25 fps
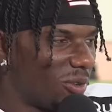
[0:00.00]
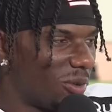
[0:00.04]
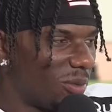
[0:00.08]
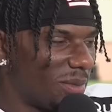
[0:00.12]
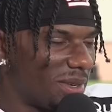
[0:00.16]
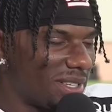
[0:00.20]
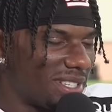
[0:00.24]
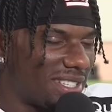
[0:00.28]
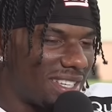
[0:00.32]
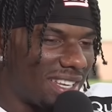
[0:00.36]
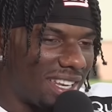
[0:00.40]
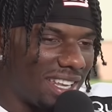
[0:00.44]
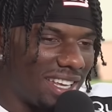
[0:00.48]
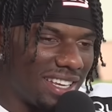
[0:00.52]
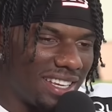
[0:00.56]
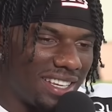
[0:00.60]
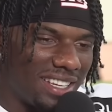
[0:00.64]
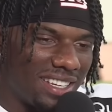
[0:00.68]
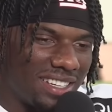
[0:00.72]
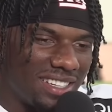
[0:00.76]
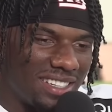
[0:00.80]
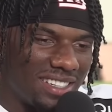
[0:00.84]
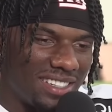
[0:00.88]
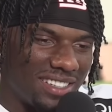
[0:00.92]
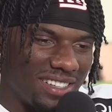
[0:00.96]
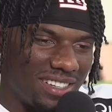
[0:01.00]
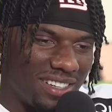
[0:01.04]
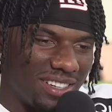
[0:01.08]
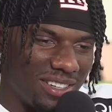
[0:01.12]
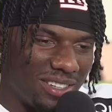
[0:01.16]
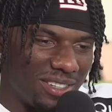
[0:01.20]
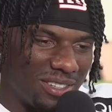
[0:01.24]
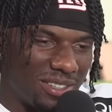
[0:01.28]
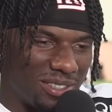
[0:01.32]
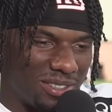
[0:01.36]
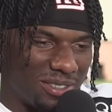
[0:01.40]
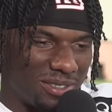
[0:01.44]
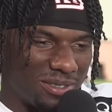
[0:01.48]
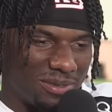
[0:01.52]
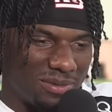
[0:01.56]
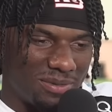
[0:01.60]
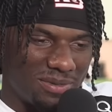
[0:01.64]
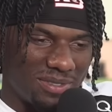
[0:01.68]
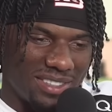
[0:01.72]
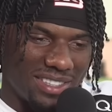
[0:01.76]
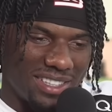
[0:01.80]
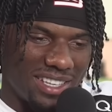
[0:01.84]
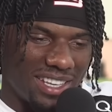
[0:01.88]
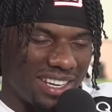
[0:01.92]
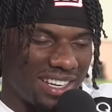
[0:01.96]
room is Slay. Yeah. Um,
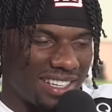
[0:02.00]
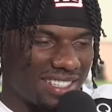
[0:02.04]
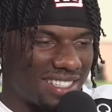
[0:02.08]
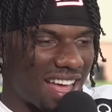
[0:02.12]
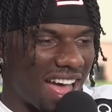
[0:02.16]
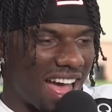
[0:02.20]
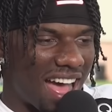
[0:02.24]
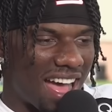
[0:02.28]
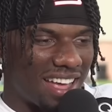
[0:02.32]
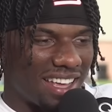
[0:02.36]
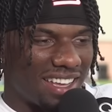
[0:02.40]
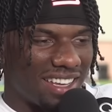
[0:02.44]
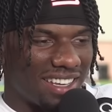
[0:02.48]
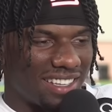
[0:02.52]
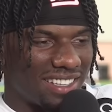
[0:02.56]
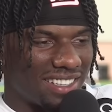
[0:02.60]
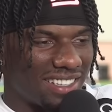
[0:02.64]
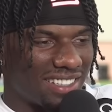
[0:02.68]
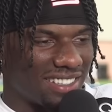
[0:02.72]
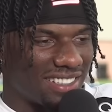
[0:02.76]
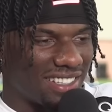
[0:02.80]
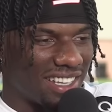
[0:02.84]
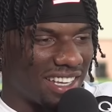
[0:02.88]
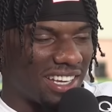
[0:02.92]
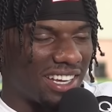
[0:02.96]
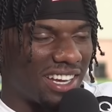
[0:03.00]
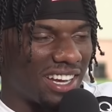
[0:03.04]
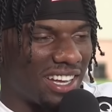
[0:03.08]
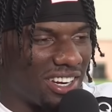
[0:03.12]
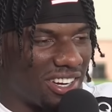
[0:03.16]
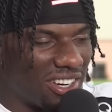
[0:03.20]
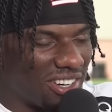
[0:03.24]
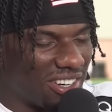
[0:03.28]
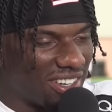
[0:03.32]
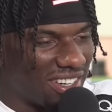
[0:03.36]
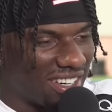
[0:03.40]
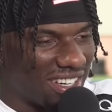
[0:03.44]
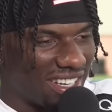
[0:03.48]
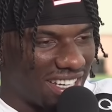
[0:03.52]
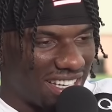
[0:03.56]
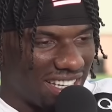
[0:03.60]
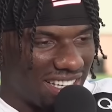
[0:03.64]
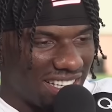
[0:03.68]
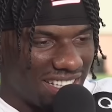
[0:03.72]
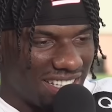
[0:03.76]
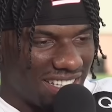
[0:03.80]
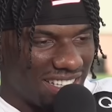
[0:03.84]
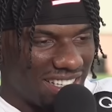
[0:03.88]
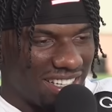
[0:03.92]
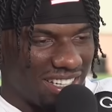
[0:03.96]
then it's Hyatt. Then Gunner.
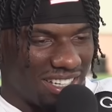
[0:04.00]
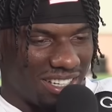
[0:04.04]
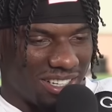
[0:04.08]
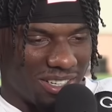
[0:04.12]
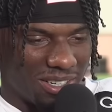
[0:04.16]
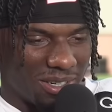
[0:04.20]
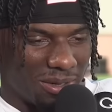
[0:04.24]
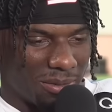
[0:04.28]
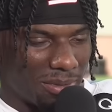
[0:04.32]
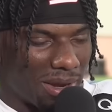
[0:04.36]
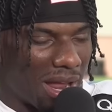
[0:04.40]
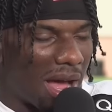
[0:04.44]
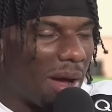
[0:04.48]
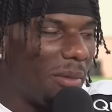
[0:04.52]
Um,